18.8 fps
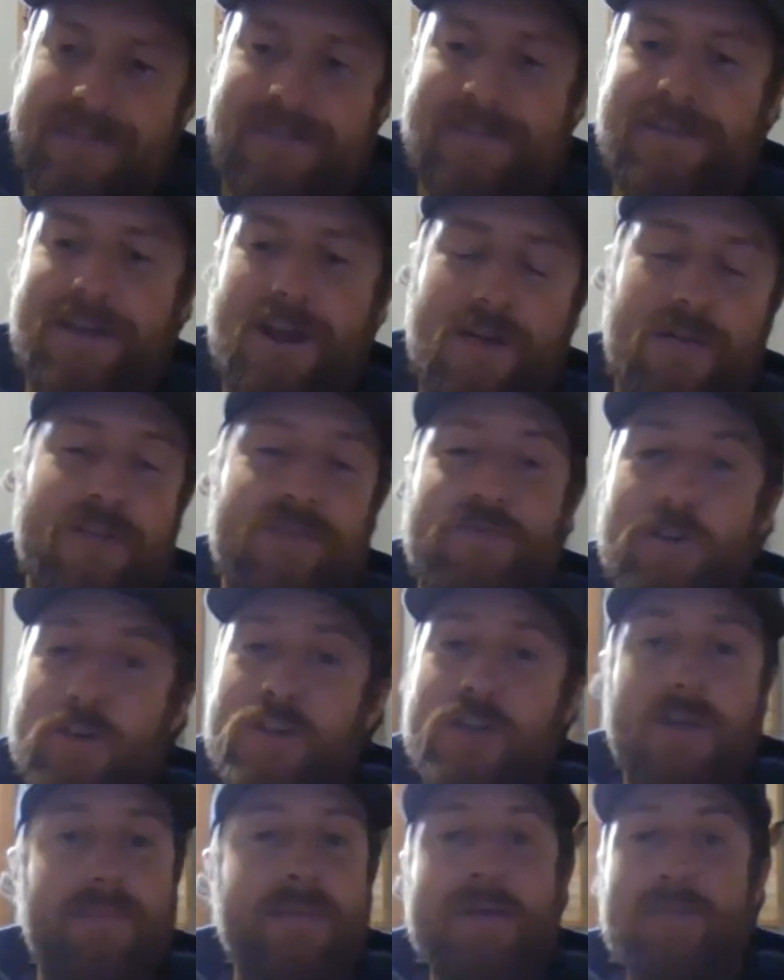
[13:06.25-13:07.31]
No, for
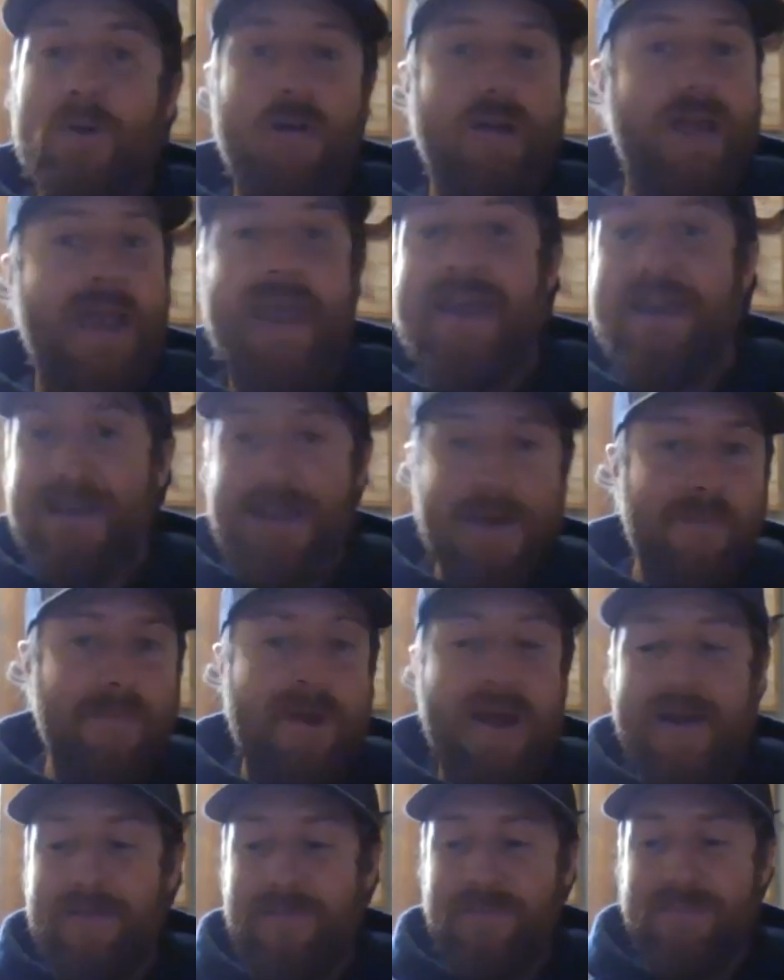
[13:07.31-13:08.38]
some people, hey, it
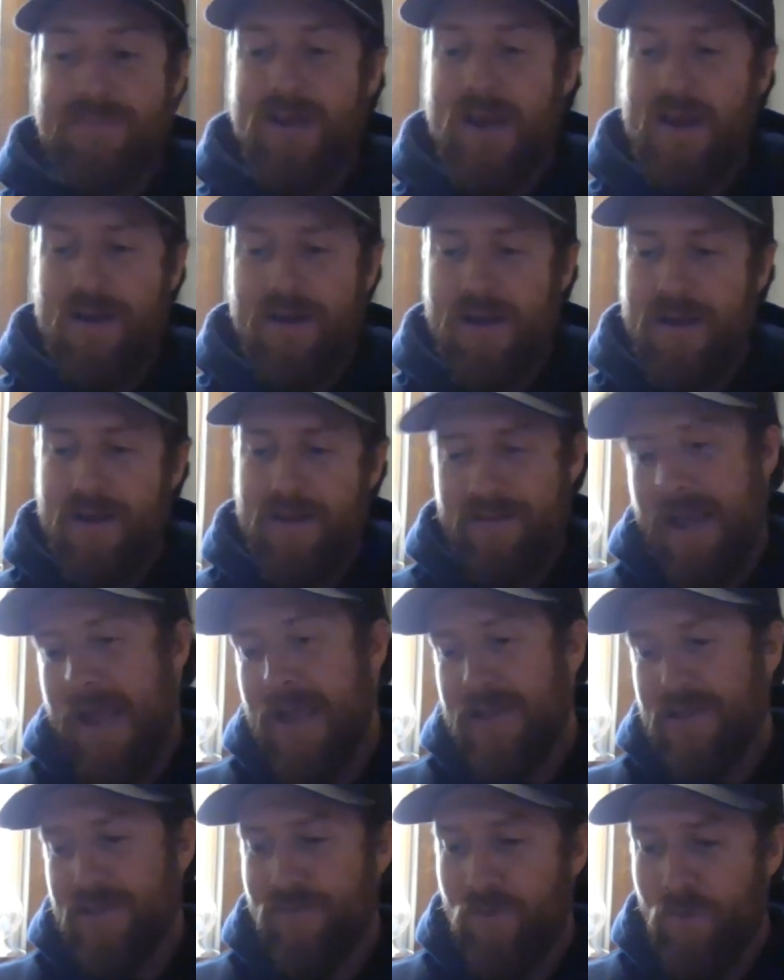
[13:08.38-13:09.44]

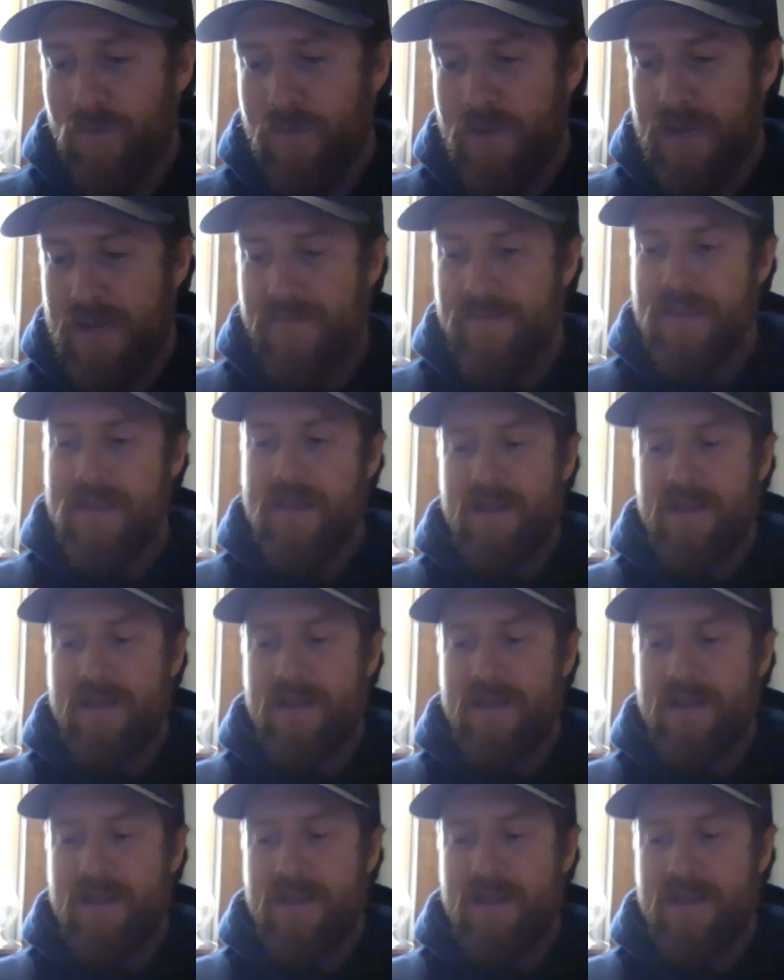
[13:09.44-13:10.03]
hasn't for me.